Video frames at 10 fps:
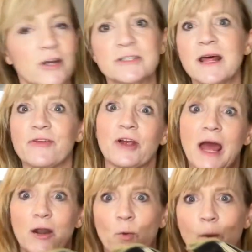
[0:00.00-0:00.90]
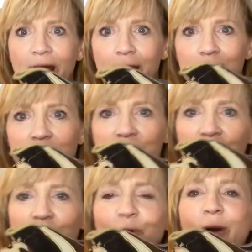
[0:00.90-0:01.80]
another kind of random
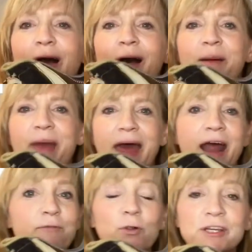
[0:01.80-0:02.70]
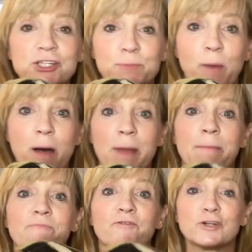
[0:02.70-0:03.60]
shoe, and I've only just bought
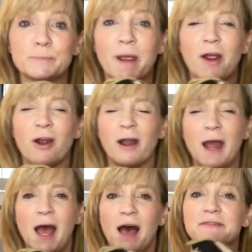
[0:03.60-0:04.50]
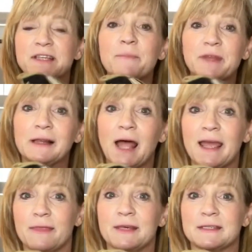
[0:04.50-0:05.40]
my first pair of something
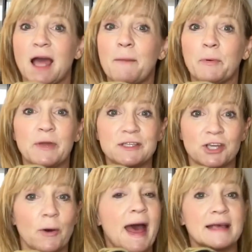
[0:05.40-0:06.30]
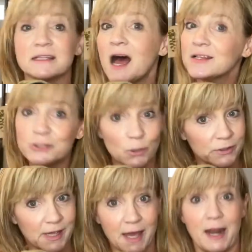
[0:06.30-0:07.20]
like this a couple weeks ago. It has not
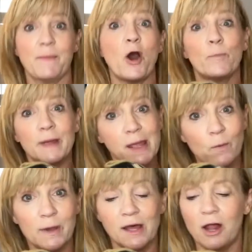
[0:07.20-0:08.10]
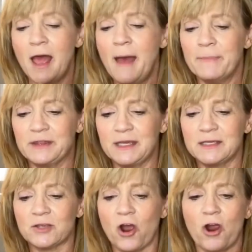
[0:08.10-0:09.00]
sold yet. I'm hoping it will, but
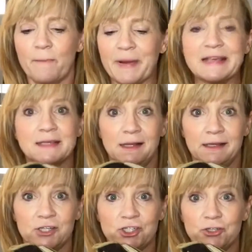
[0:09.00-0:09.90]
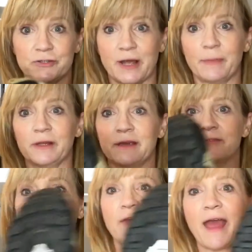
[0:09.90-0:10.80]
these are bicycling shoes, I believe.
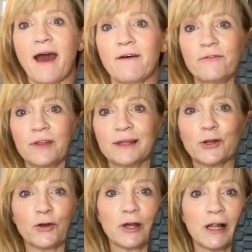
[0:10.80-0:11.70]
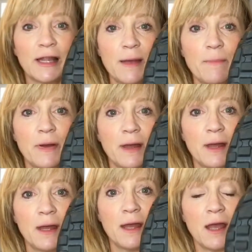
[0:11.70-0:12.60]
So they have the little clip
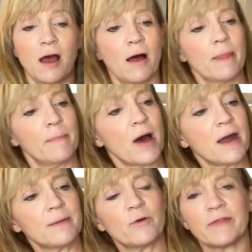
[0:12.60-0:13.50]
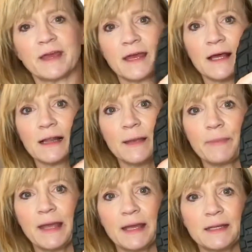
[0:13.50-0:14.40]
on the bottom where they can clip
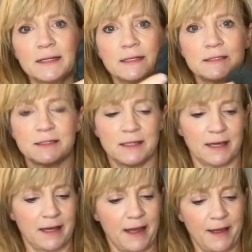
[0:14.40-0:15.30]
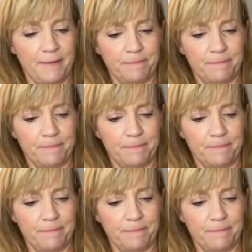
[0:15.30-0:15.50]
in to the